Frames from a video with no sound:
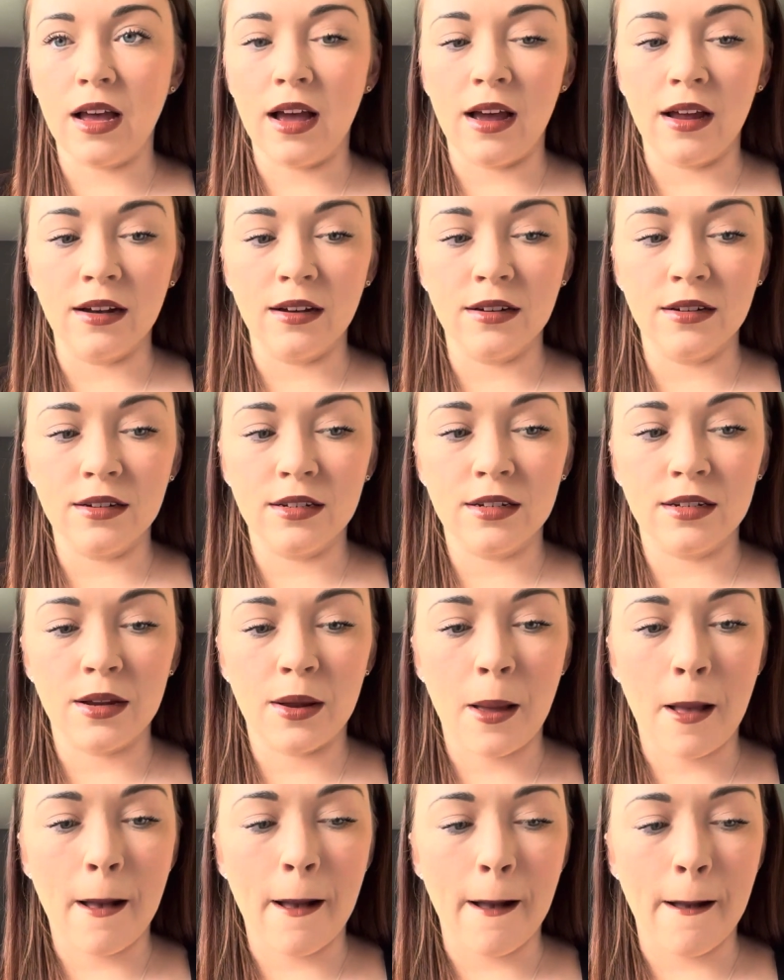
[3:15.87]
and
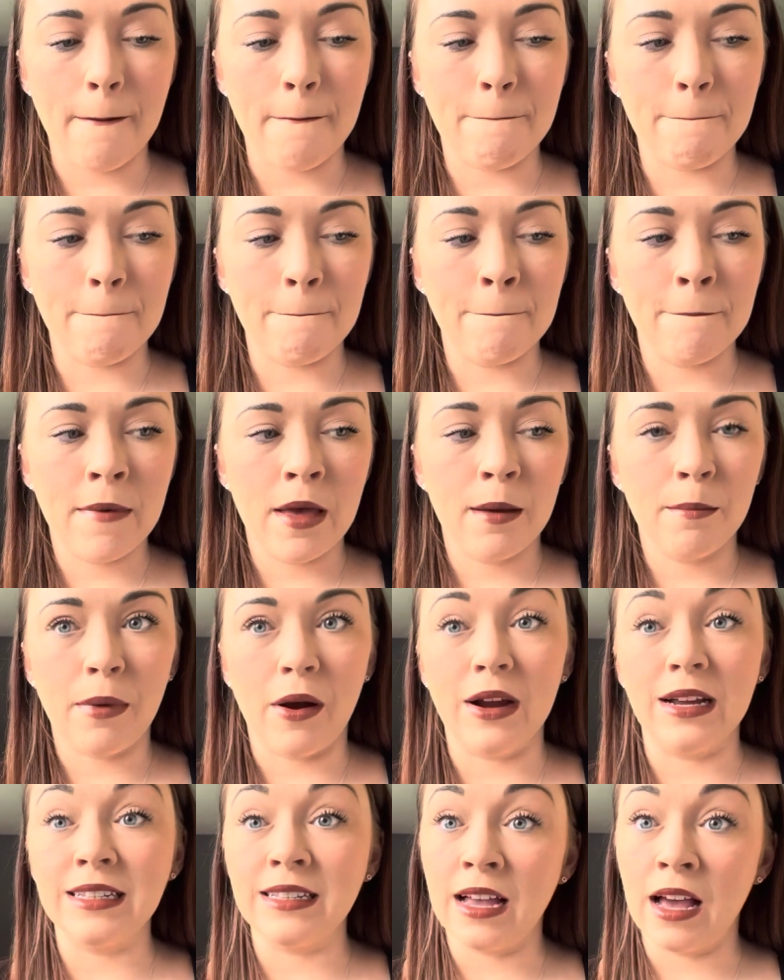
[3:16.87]

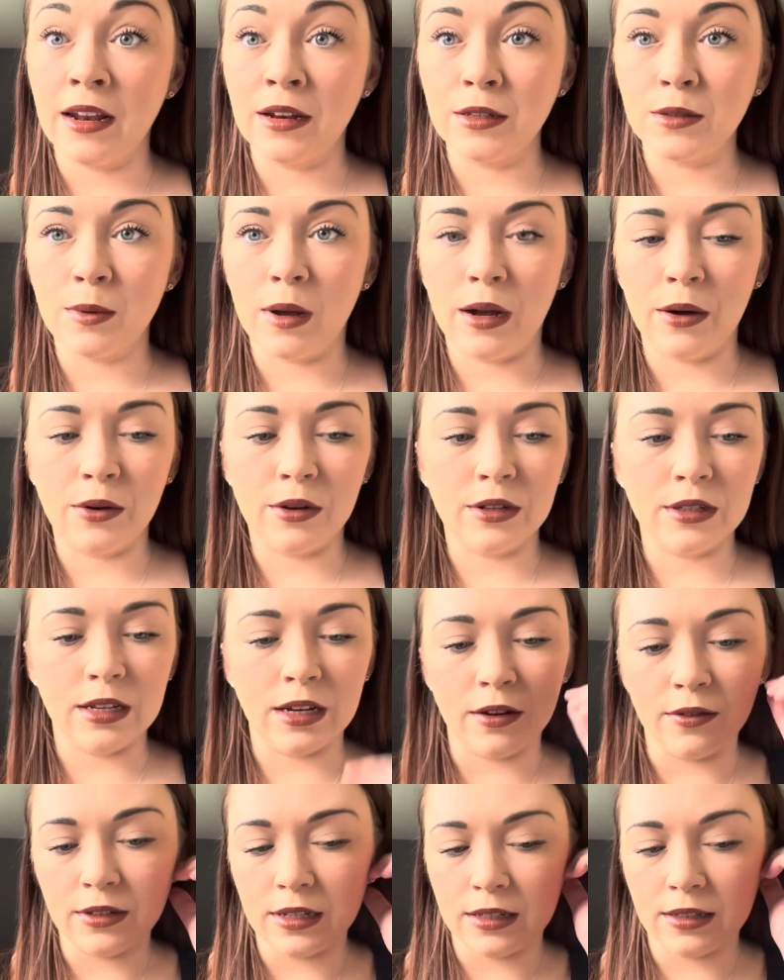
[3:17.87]
Barry's nan as well, because he
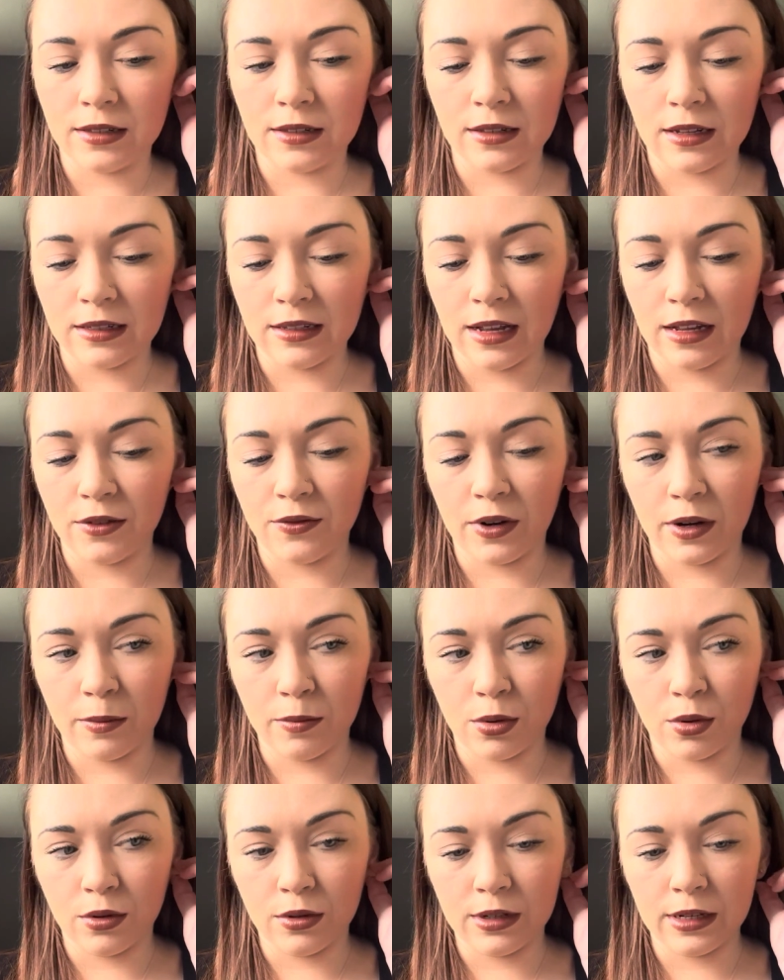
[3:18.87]
loves his nan's very
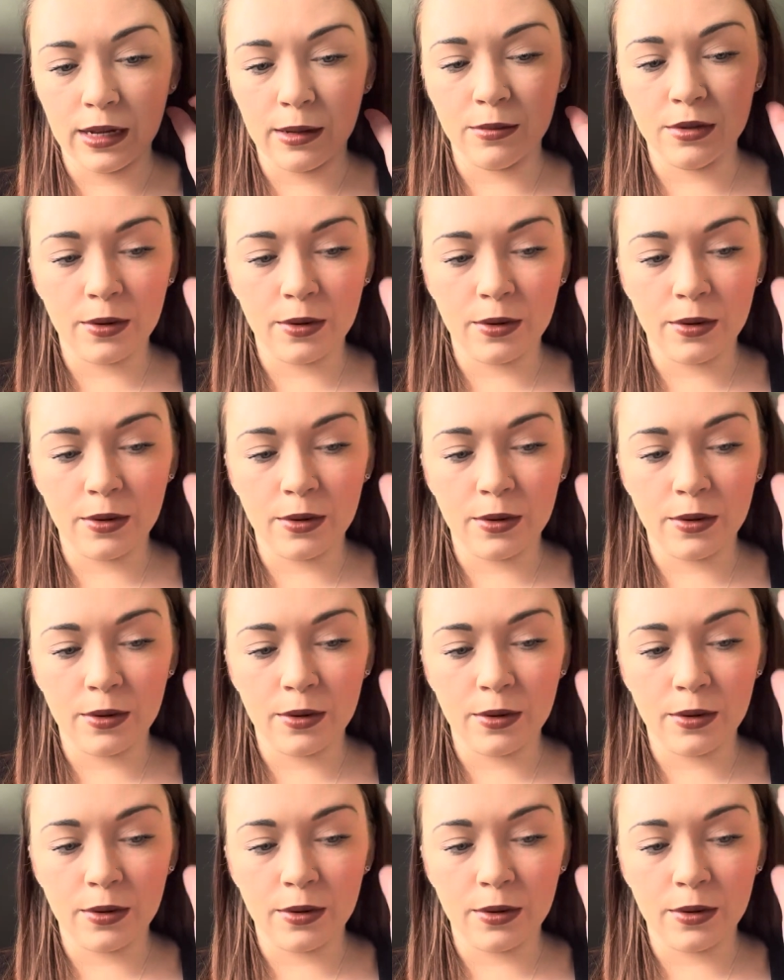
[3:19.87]
important to him.